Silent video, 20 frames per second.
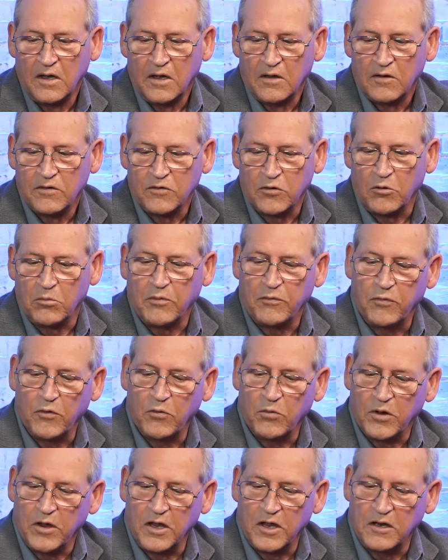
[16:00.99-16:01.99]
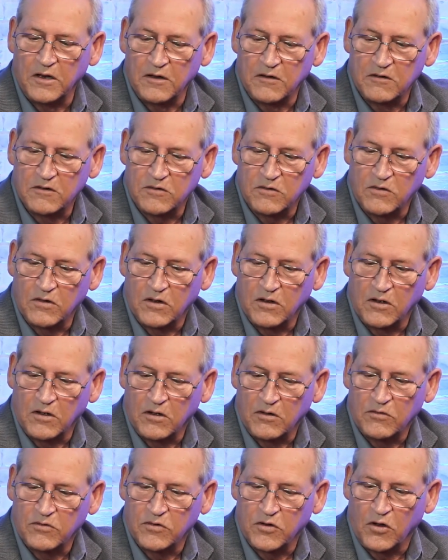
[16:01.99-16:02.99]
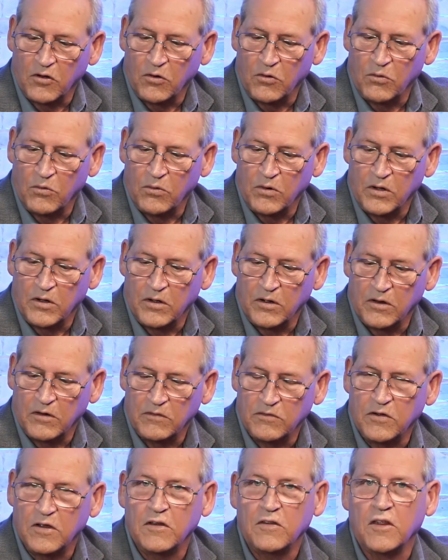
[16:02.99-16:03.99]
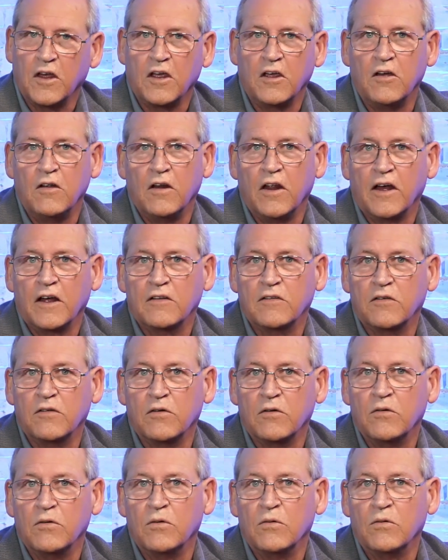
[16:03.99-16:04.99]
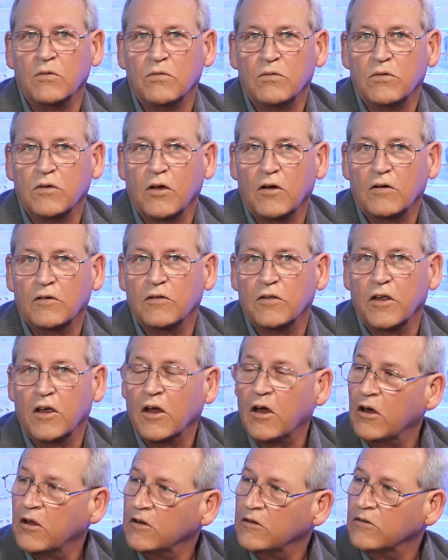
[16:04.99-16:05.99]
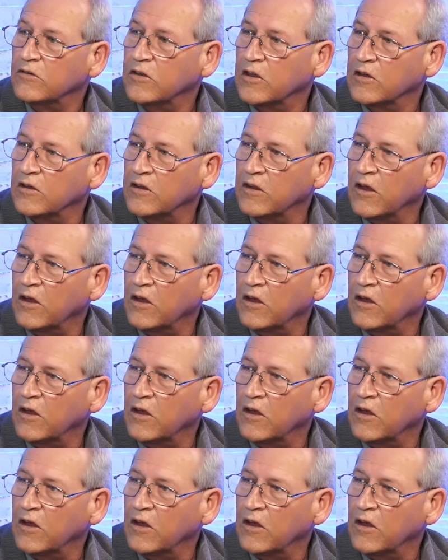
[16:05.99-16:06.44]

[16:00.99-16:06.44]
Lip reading: So before we end this show, is anything you'd like to talk to the audience, tell the